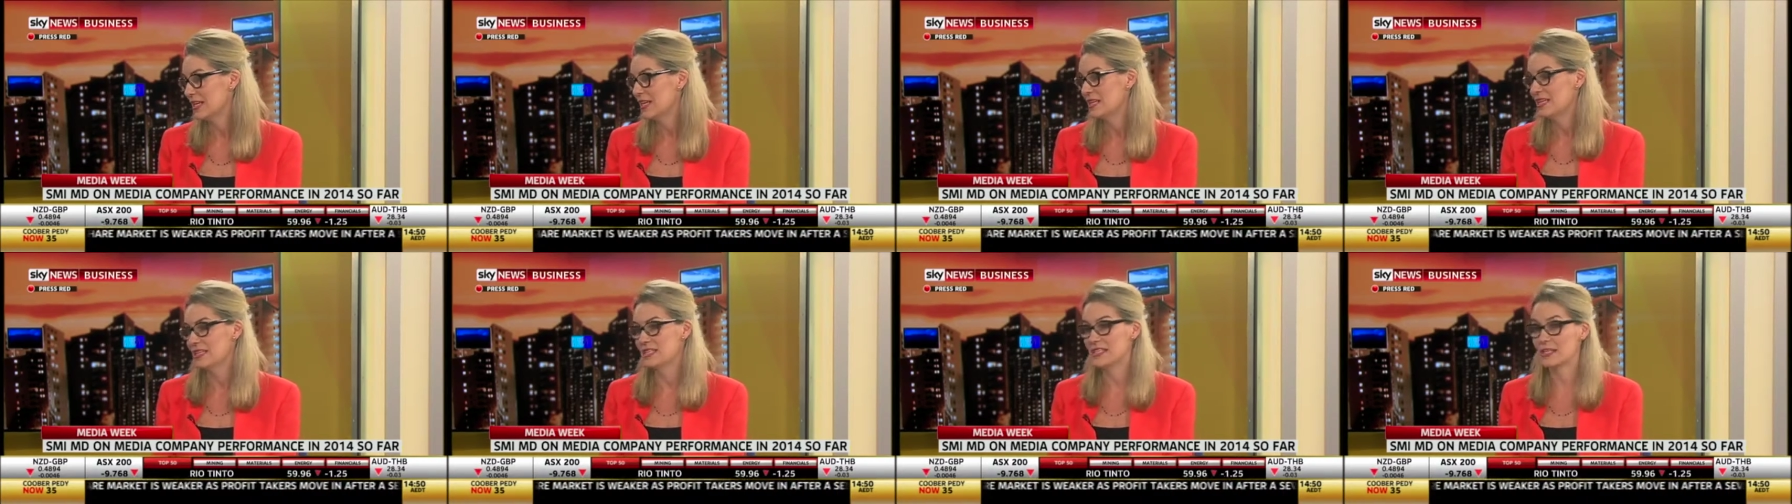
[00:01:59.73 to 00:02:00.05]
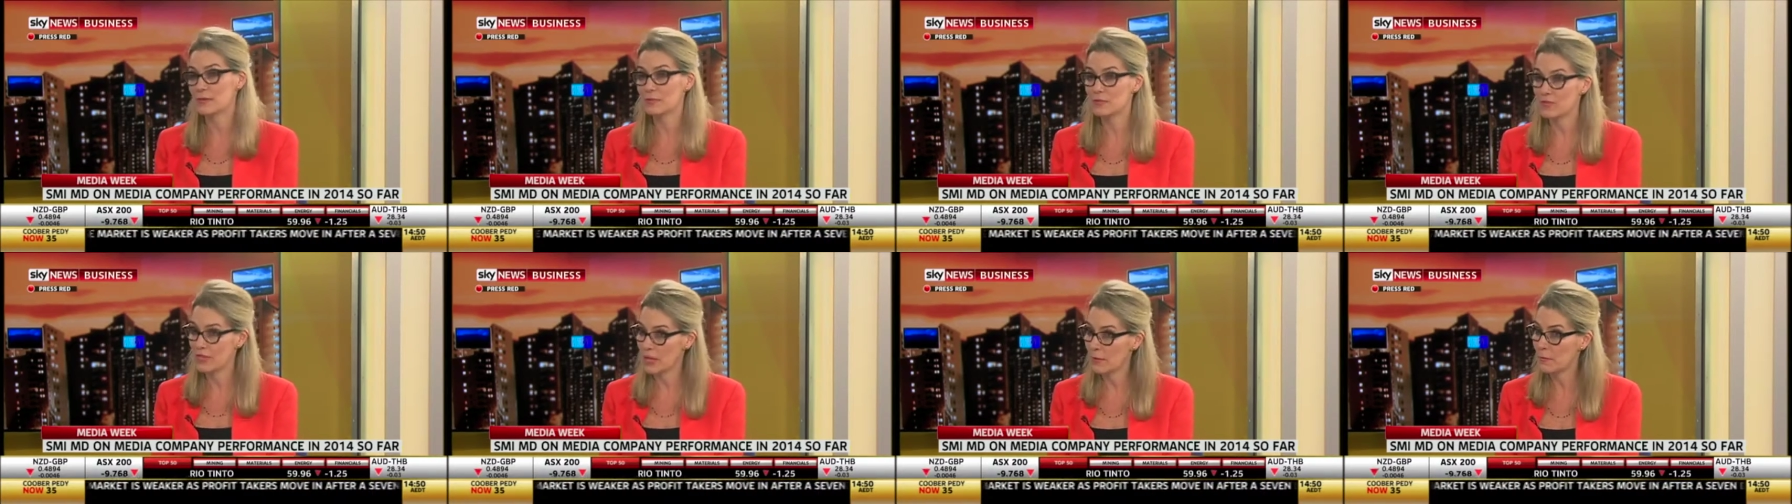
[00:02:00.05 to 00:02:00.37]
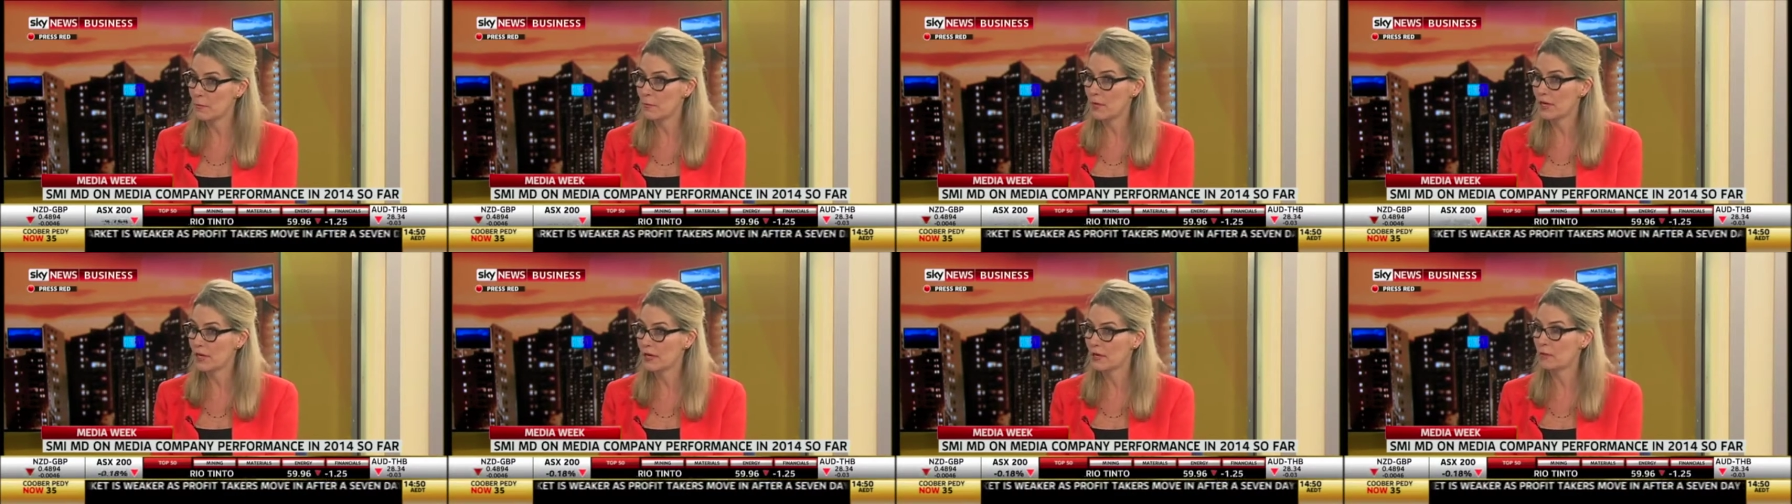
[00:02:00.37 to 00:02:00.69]

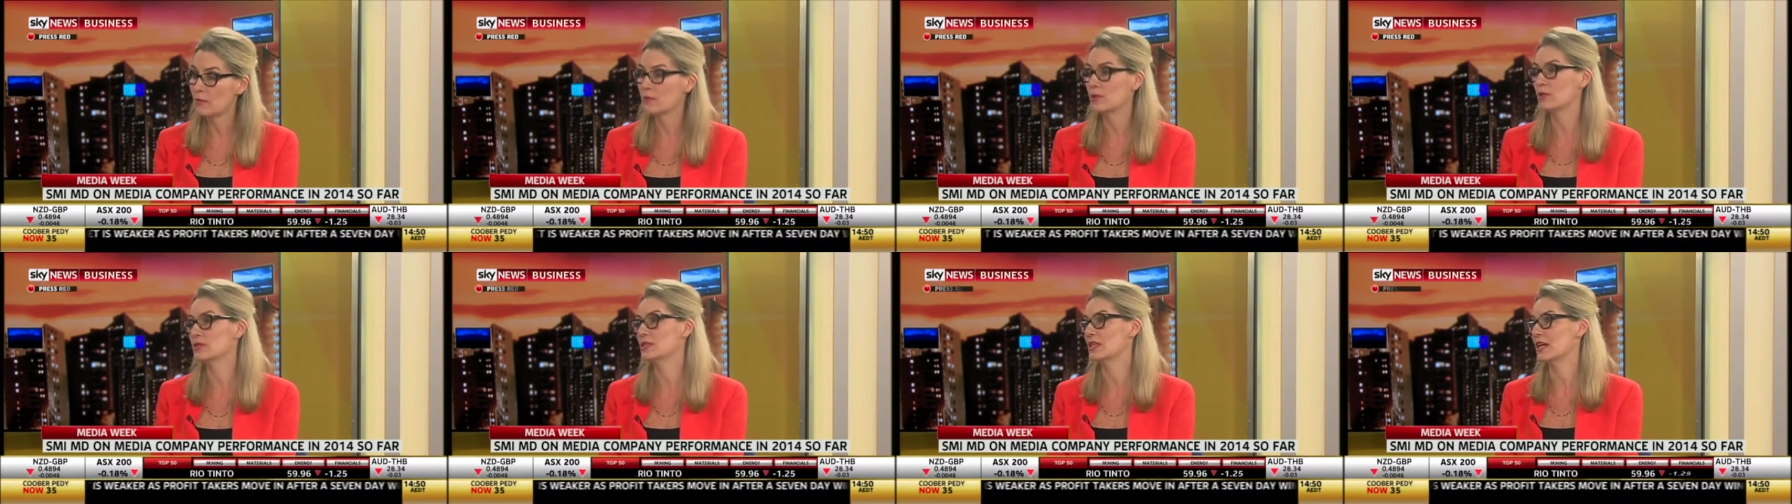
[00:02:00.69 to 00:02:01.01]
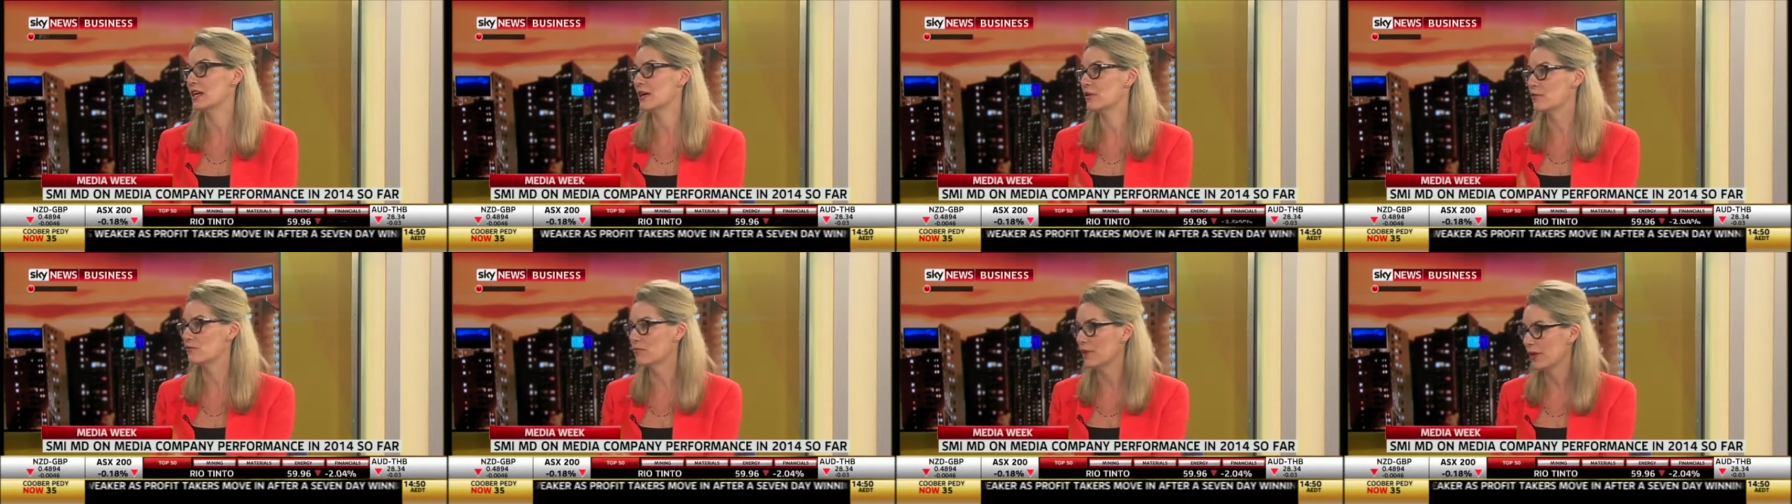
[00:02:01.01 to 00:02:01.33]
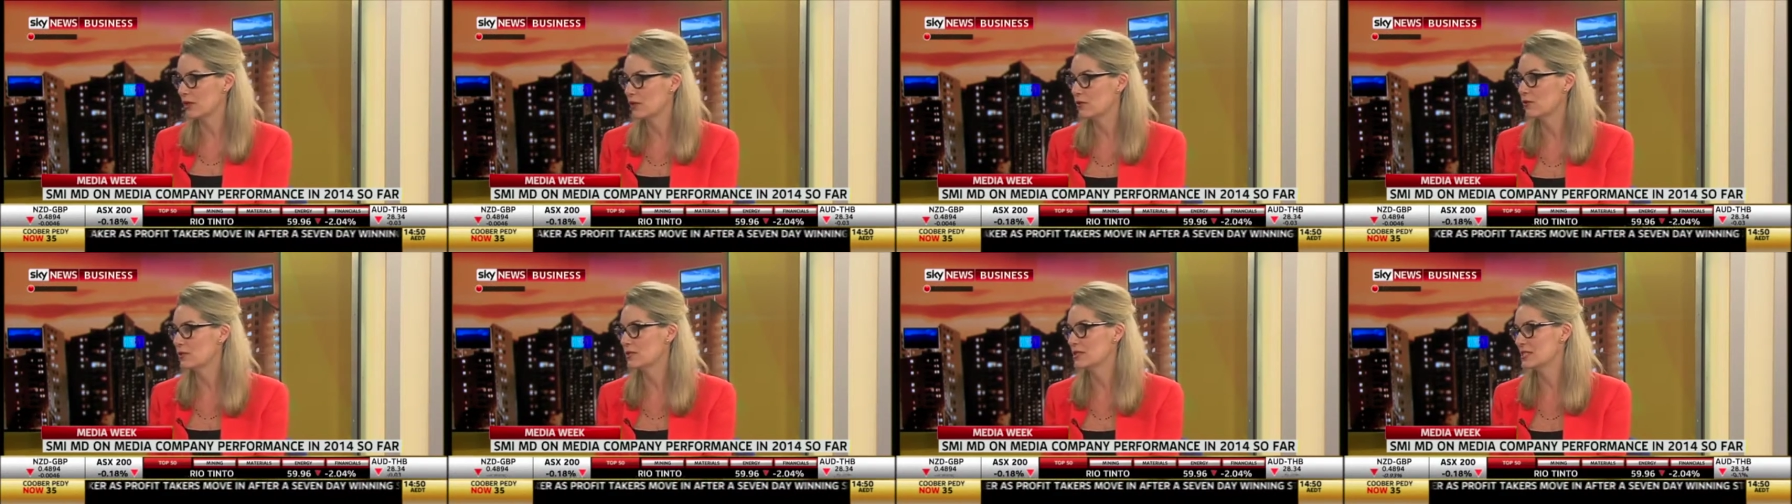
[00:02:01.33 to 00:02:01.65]
September was a
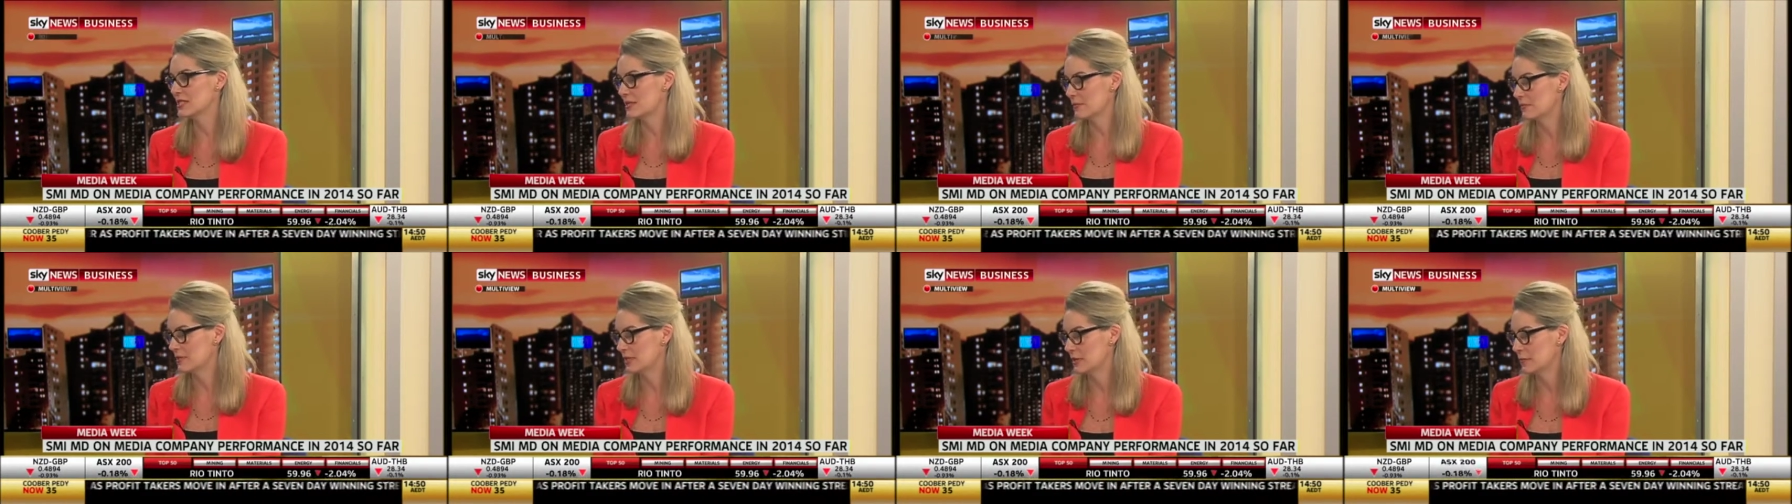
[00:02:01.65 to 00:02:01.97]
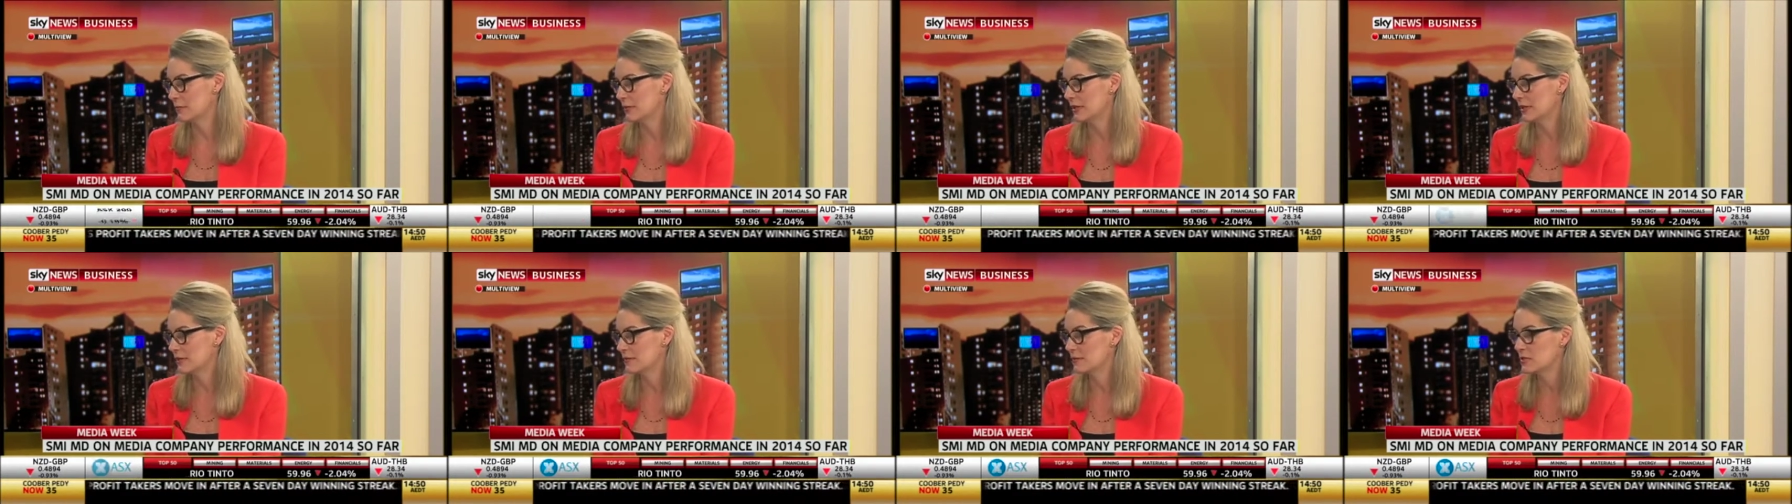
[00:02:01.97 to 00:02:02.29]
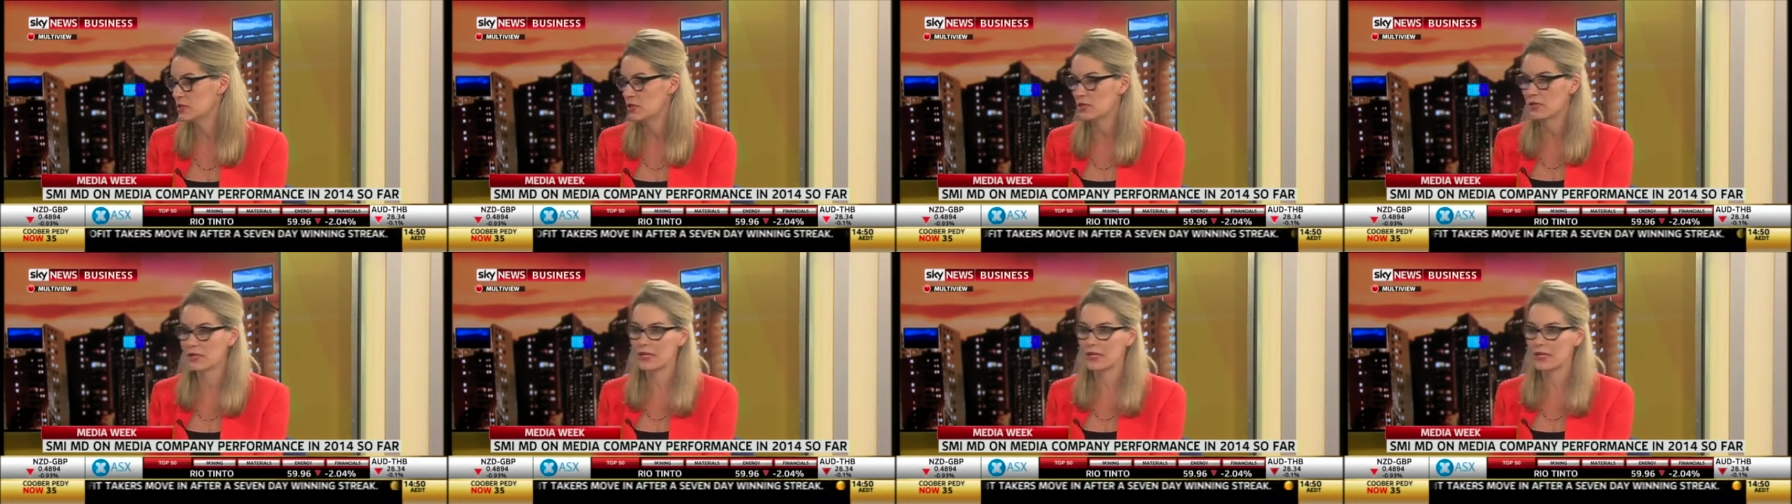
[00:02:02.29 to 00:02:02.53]
record September. So the